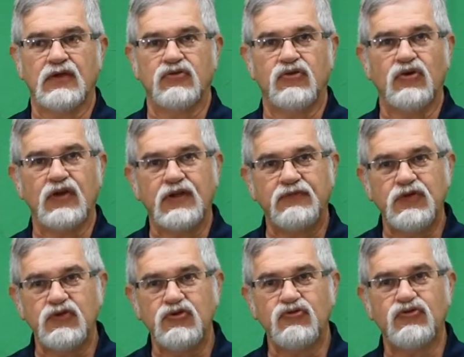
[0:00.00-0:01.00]
So if
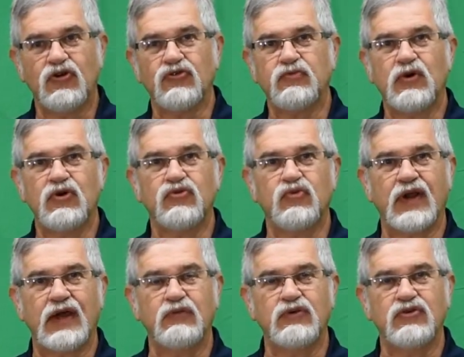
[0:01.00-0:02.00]
you use those modes, what
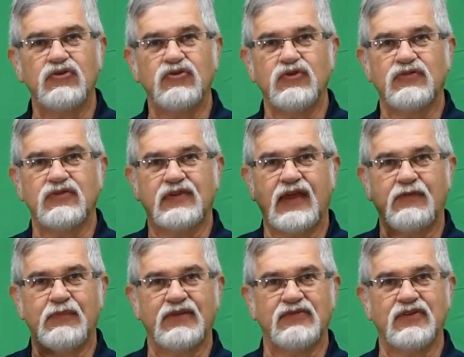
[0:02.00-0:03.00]
I would do is to have
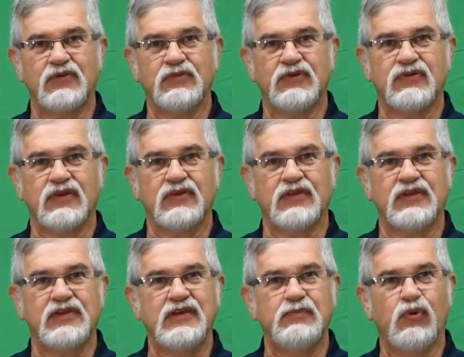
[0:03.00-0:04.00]
my syllabus, the
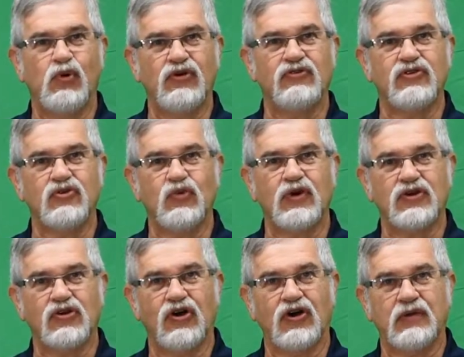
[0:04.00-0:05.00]
key points that you want
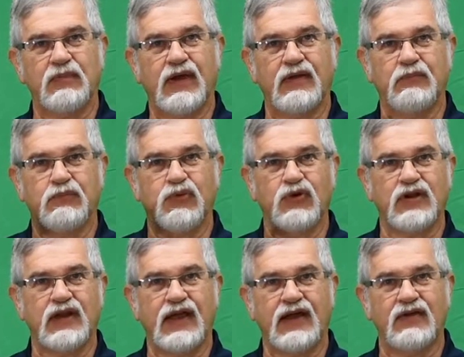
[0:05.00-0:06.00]
to talk about, print
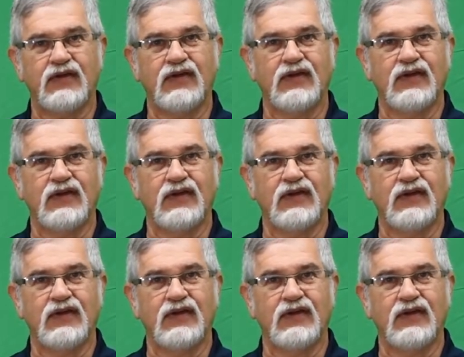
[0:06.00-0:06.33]
it out,